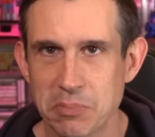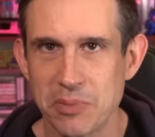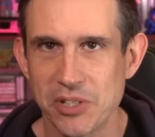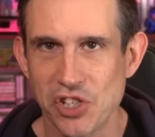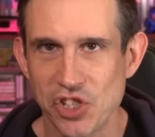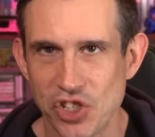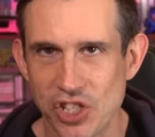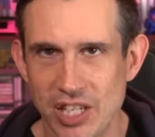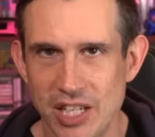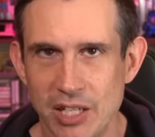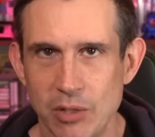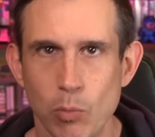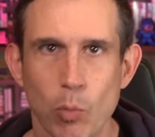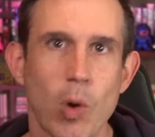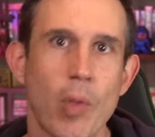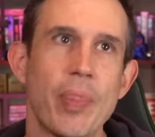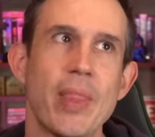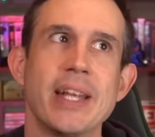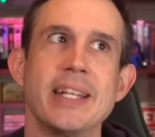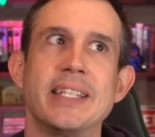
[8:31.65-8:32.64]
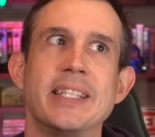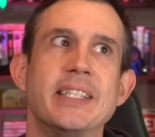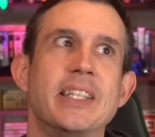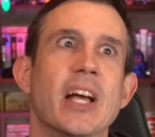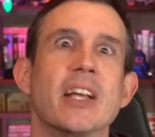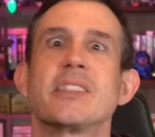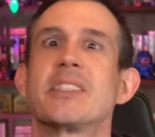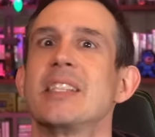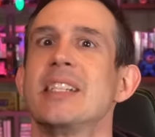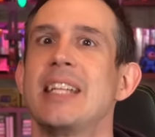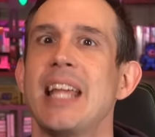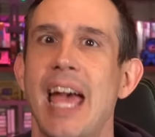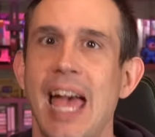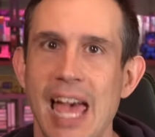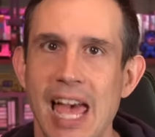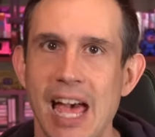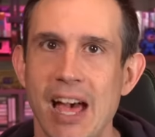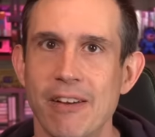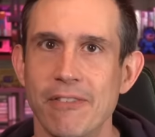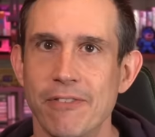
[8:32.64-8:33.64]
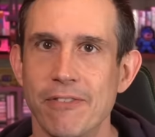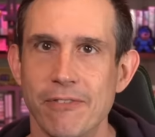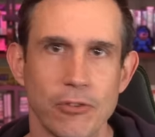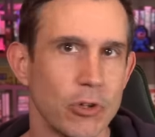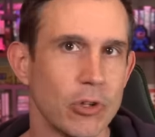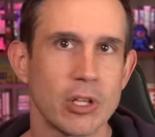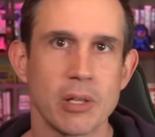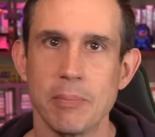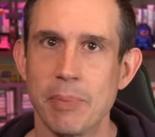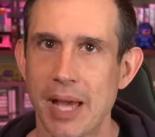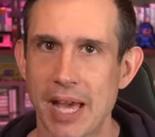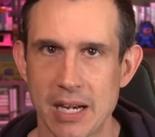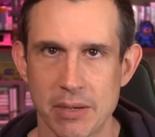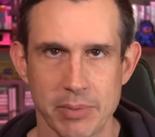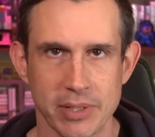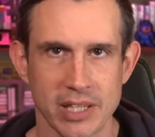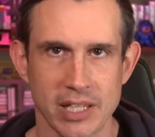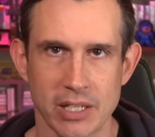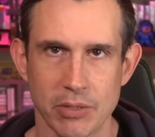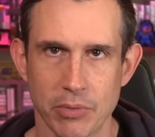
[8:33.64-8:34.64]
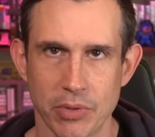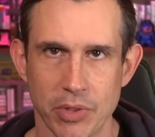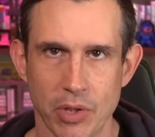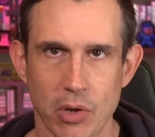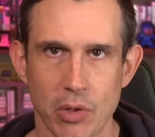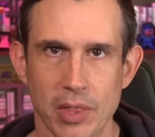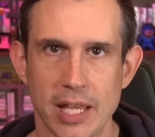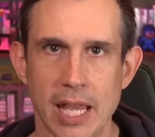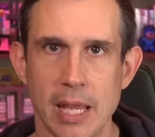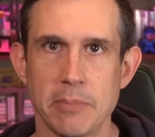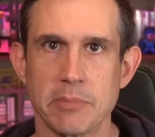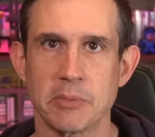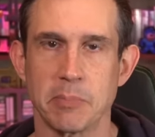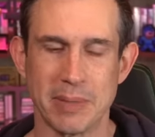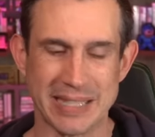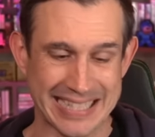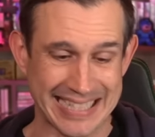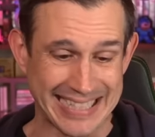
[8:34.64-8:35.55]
machine, one that doesn't have full compatibility with all the games, but